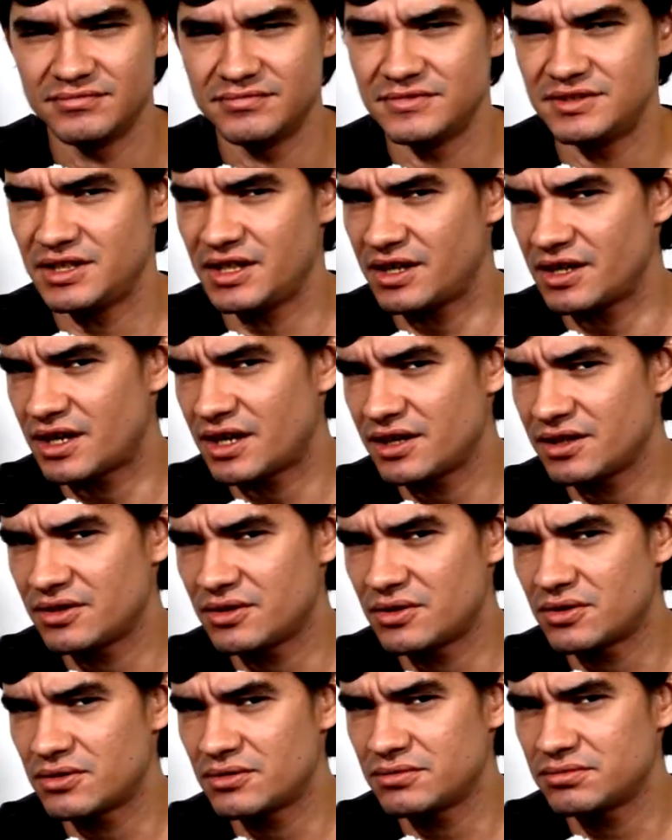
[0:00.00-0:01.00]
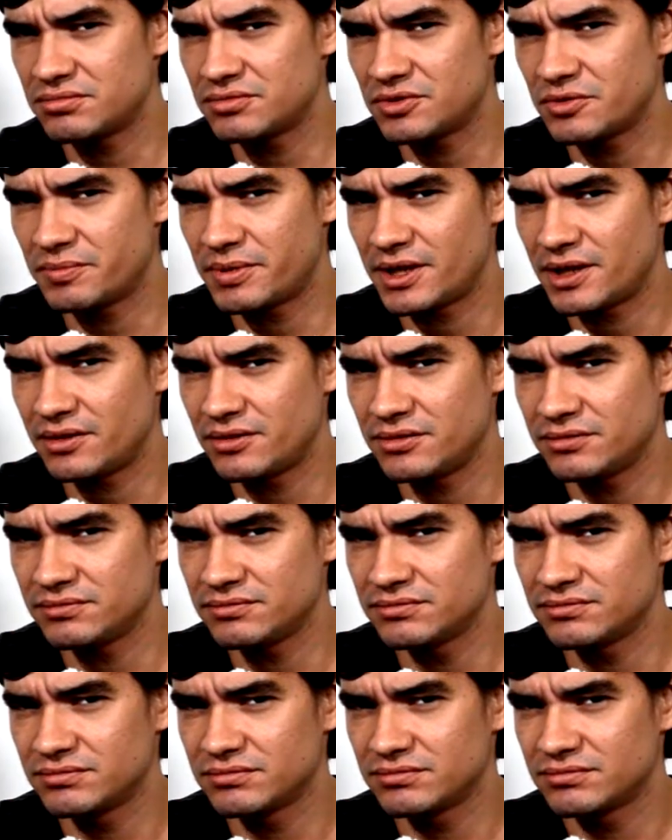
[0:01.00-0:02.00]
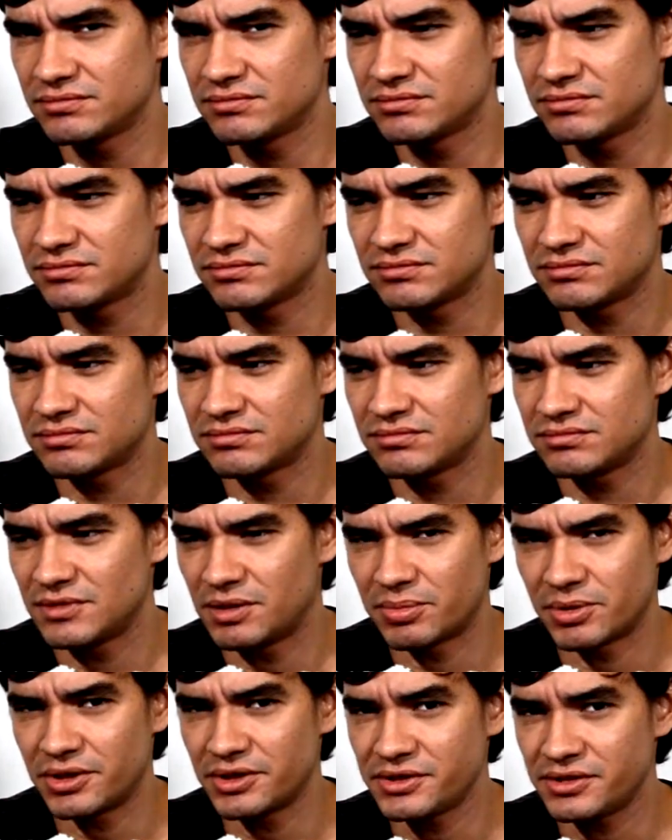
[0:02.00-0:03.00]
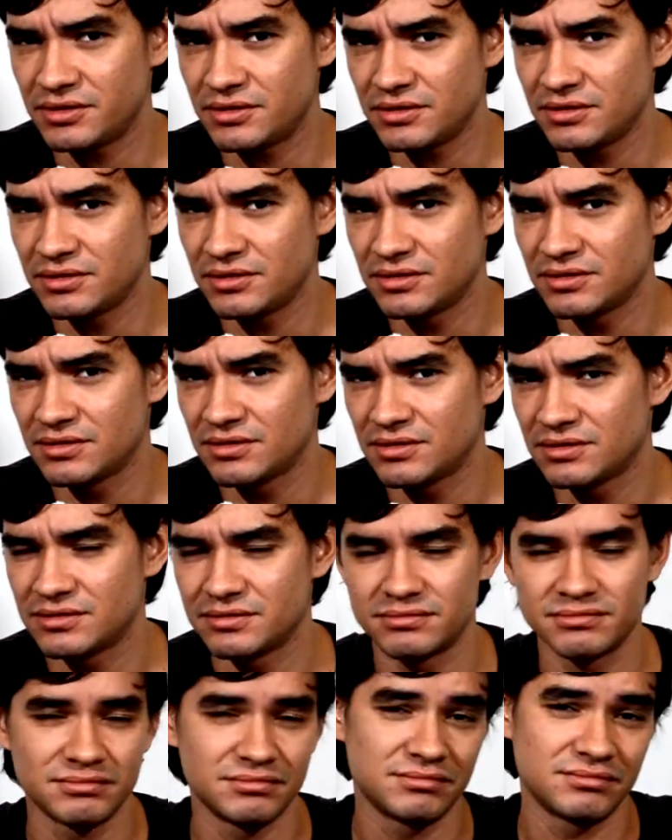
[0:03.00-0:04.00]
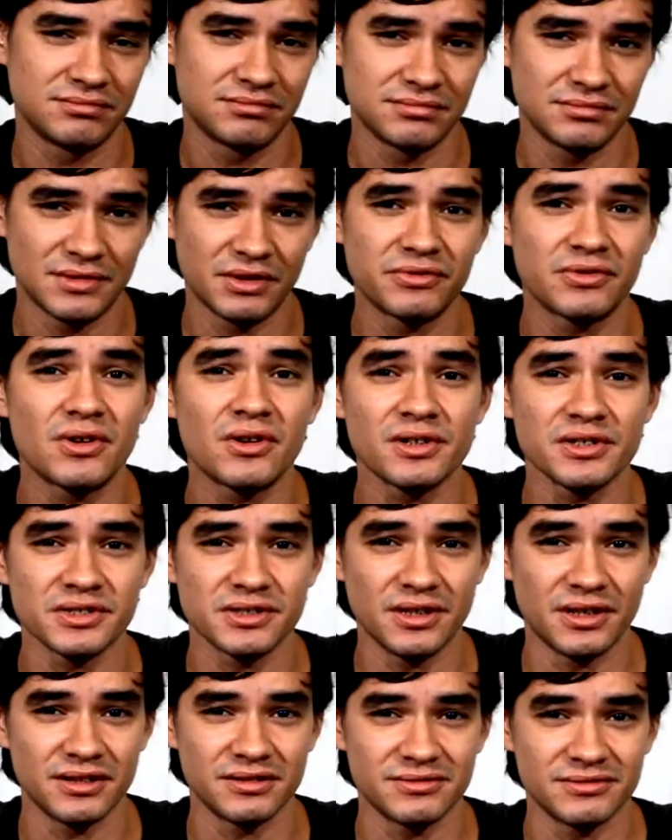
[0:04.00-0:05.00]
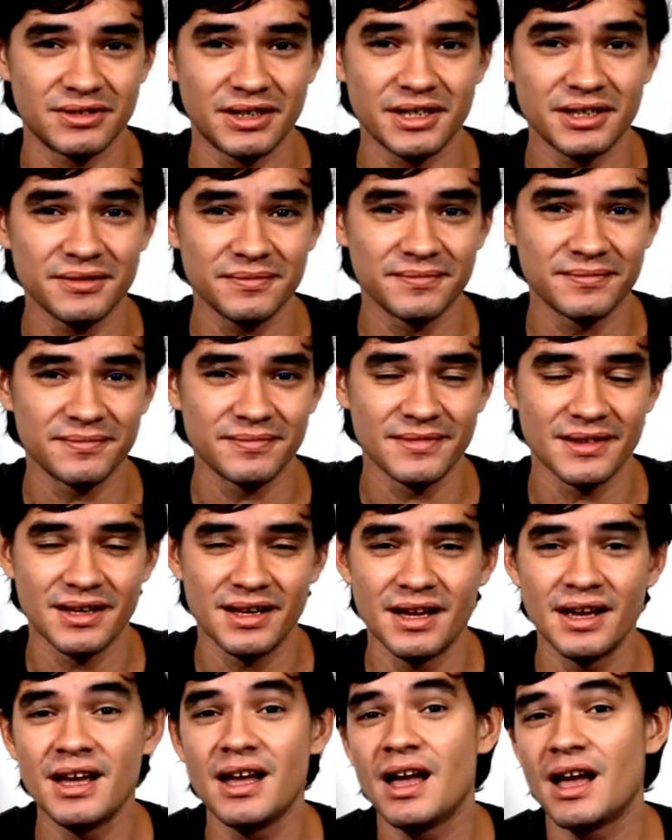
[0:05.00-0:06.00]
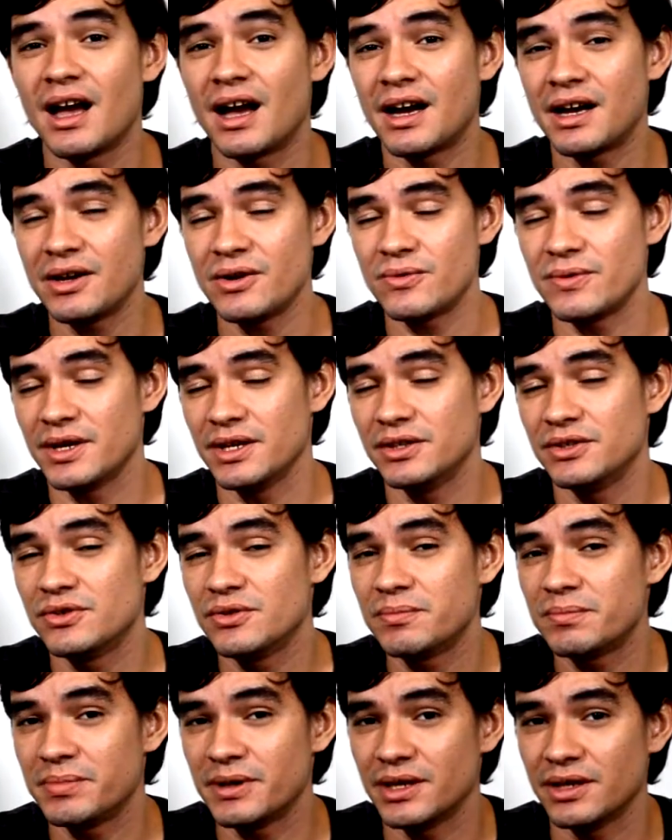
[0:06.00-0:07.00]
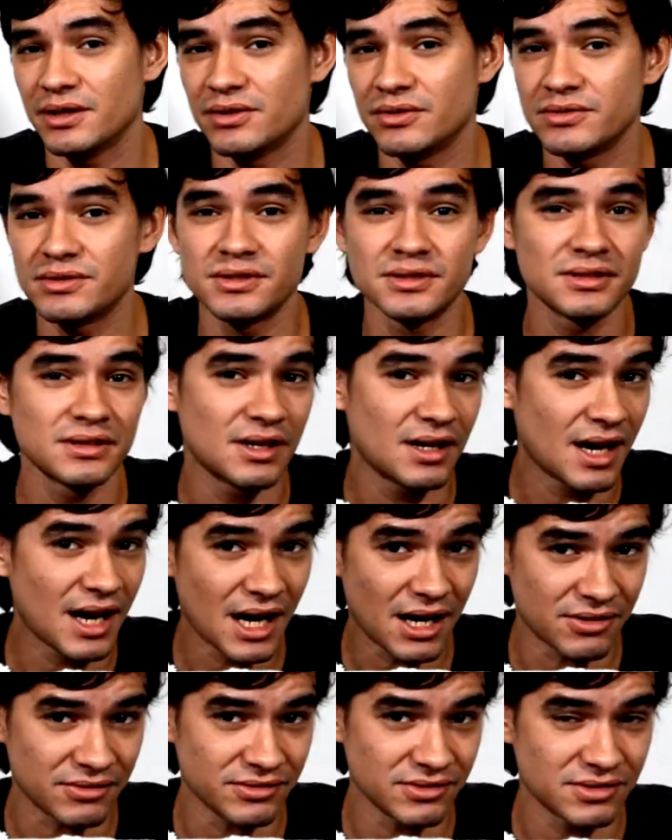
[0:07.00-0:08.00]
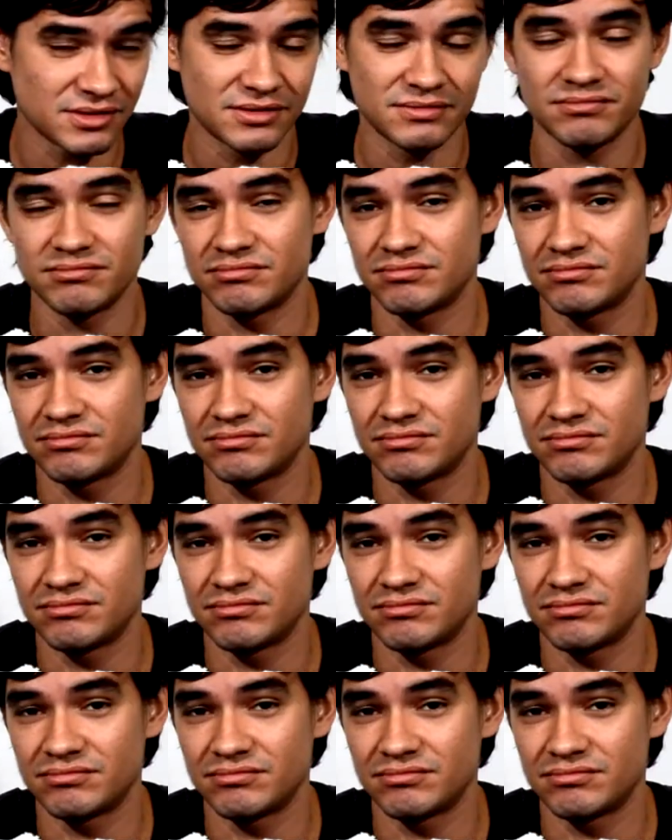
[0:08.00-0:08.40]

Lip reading: Did I go to Pedro? The person? Of course not, right? I went to Pedro's house.